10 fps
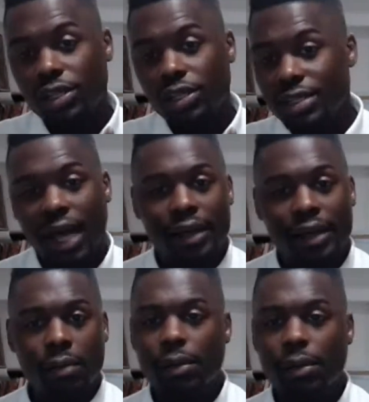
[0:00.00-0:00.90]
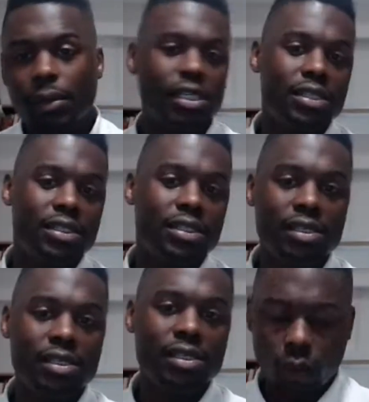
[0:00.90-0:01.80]
Once they get those certain things lined up,
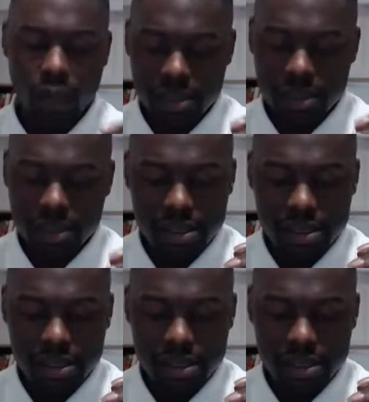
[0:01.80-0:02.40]
it's easy.